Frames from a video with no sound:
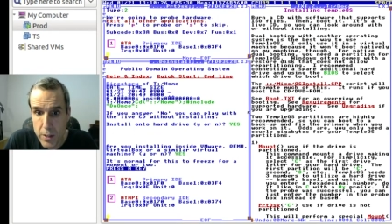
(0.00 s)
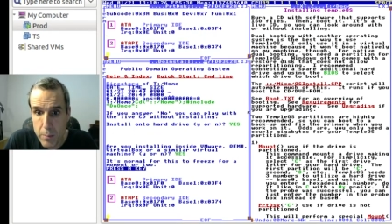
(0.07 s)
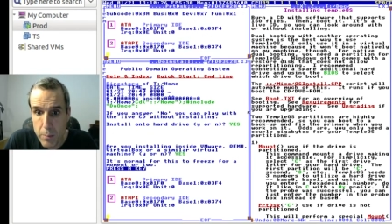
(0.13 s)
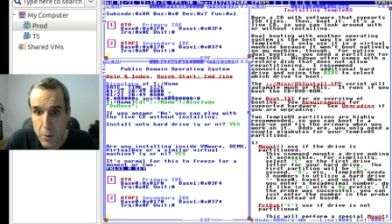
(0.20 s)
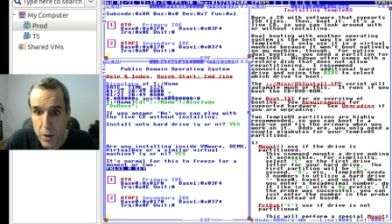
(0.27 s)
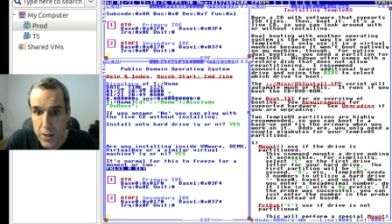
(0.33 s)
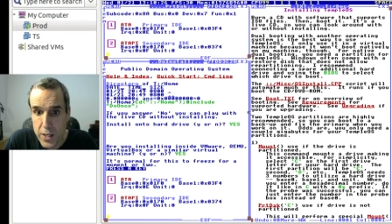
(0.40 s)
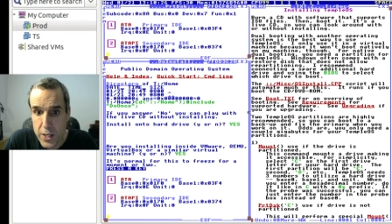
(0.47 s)

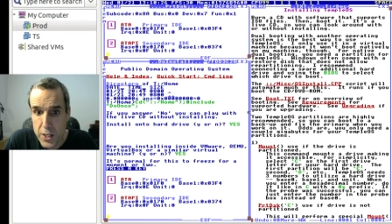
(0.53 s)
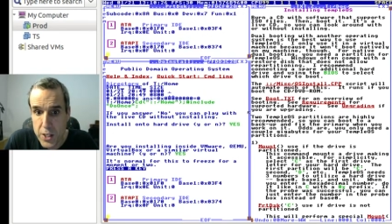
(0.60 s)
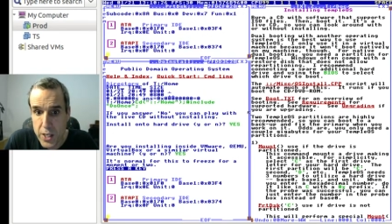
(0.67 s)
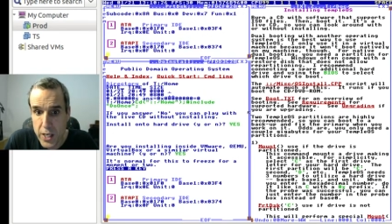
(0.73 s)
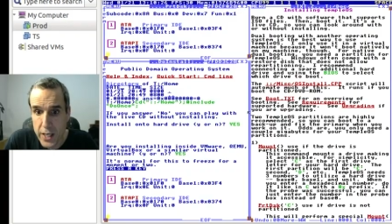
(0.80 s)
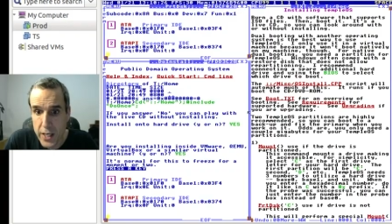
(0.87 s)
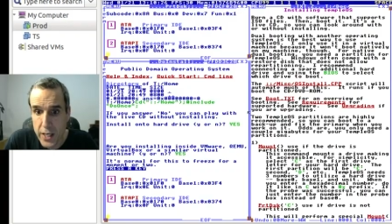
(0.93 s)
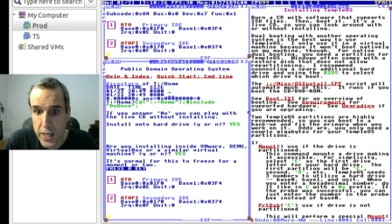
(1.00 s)

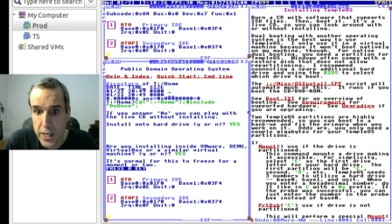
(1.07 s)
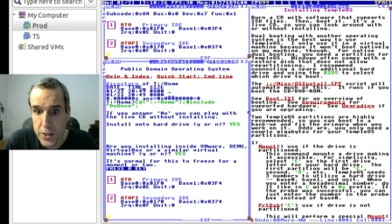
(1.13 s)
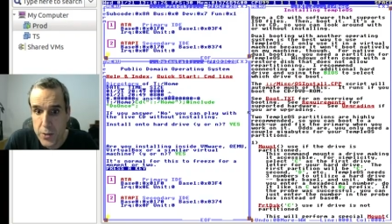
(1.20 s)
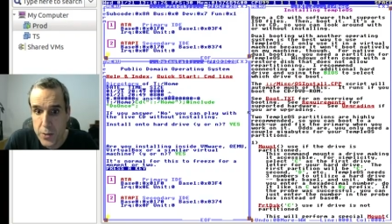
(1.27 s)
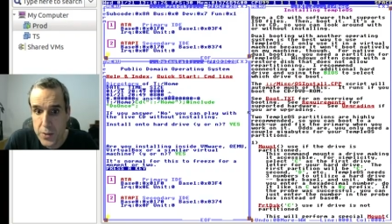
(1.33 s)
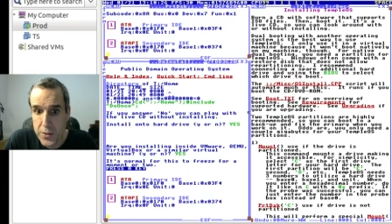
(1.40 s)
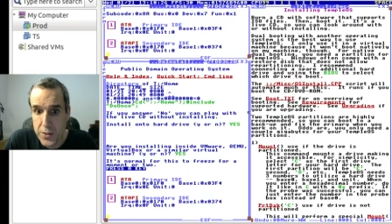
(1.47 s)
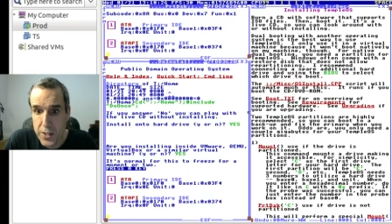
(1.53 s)
partitioning
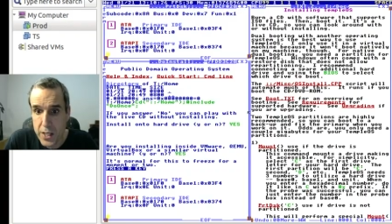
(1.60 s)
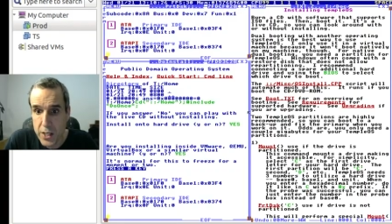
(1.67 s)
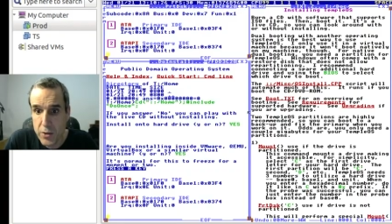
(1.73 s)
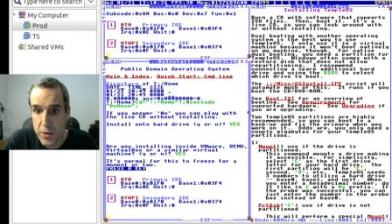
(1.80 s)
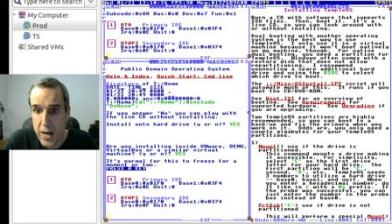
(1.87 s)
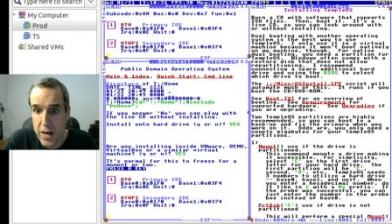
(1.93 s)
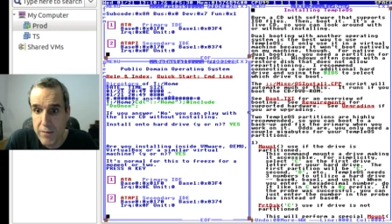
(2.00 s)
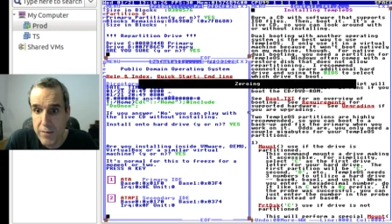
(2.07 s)
into a C
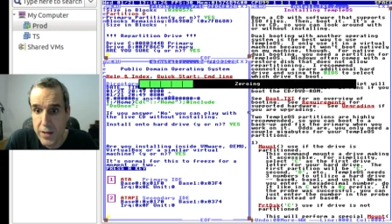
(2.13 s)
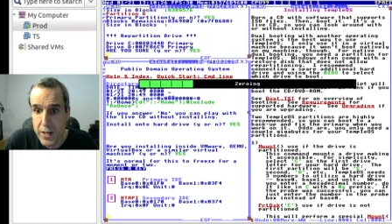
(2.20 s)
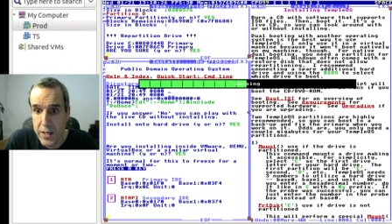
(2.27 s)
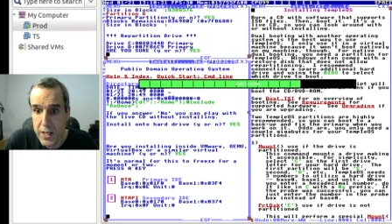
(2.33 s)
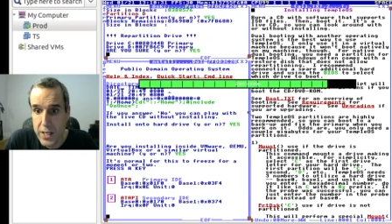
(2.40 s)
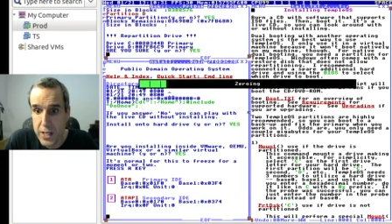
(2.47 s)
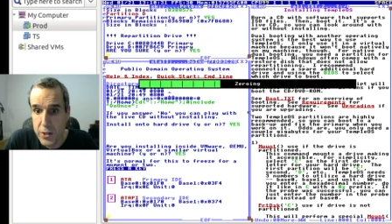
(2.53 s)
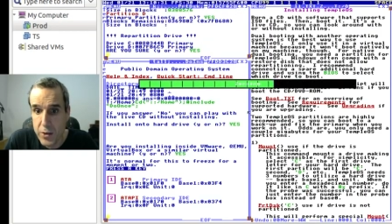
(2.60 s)
drive and a
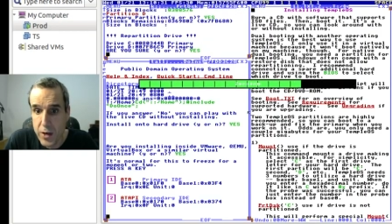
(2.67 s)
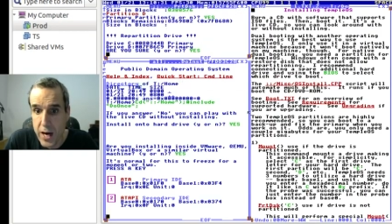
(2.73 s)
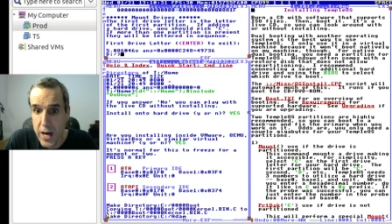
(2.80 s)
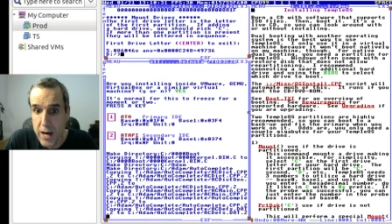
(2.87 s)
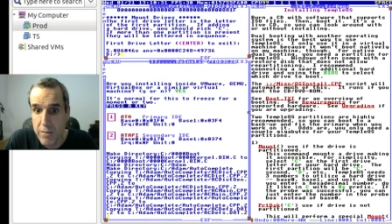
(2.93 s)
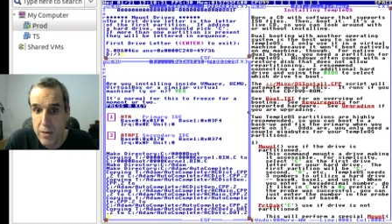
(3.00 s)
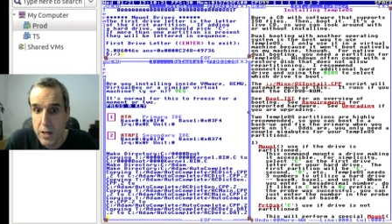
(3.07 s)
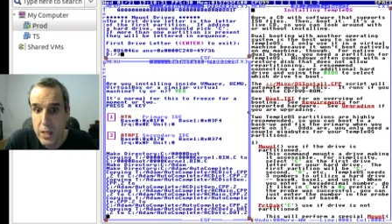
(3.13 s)
D
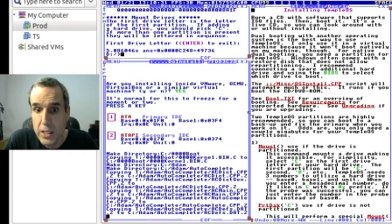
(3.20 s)
drive.